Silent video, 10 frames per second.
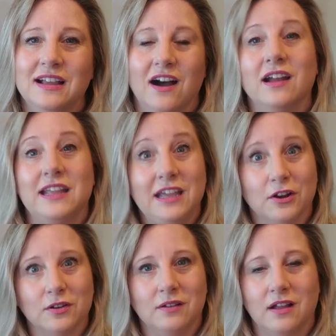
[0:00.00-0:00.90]
on
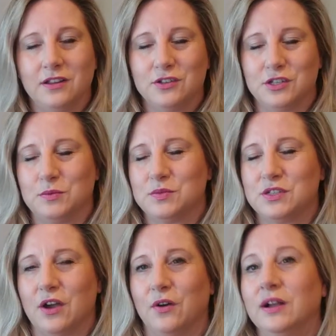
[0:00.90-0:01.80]
here on YouTube.
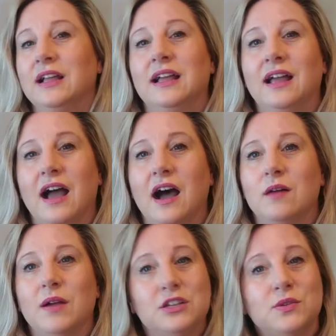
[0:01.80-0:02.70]
So
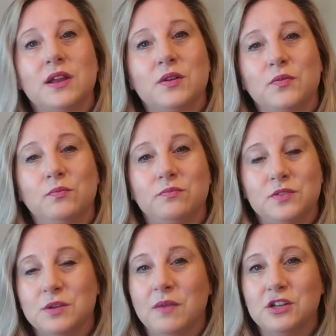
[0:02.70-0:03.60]
um, I just wanted to,
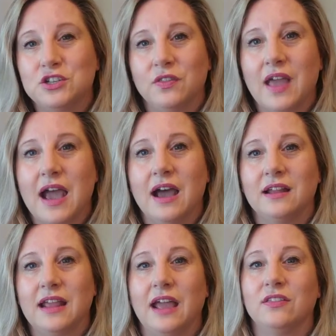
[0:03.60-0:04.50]
to mention that,
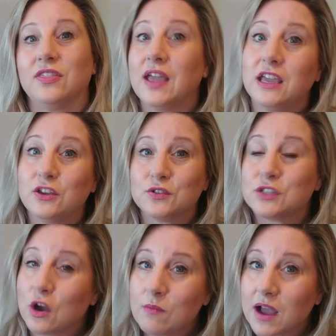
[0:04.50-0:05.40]
and thank you
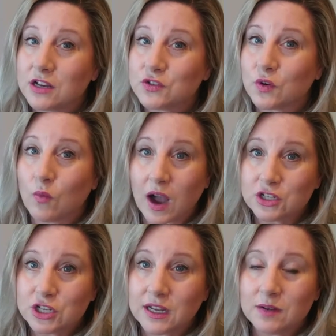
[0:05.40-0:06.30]
so much for
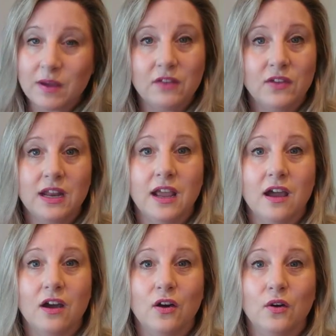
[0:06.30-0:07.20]
watching my
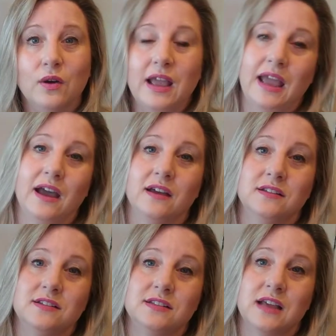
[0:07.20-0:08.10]
video.
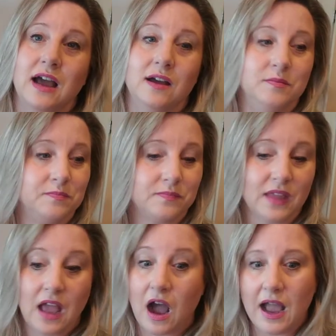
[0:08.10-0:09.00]
And um,
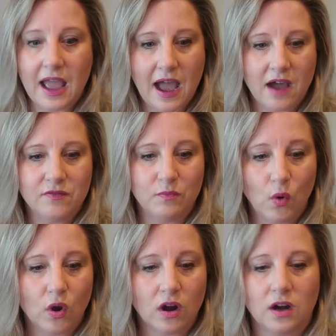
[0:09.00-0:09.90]
I have
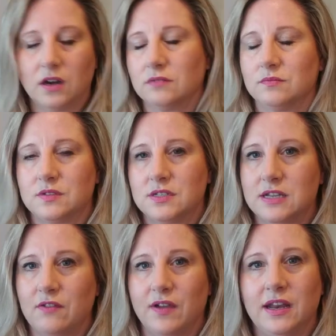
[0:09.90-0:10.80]
more
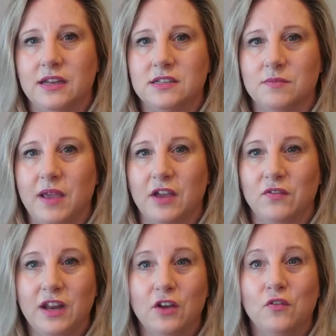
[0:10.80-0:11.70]
stuff I need to make a
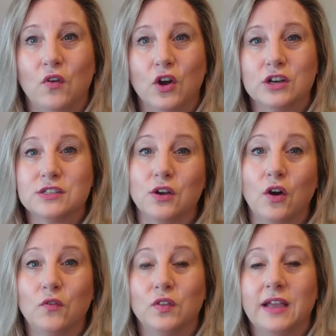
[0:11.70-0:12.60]
video for, so
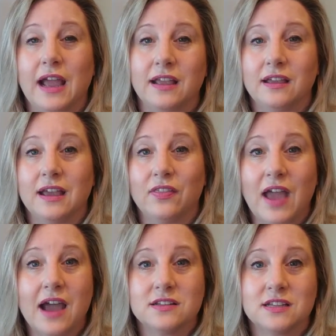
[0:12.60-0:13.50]
hopefully I can get
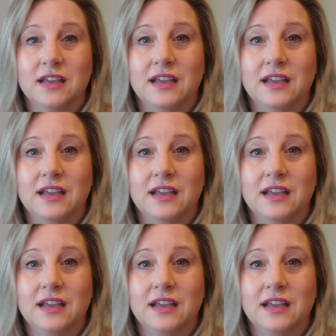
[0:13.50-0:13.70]
that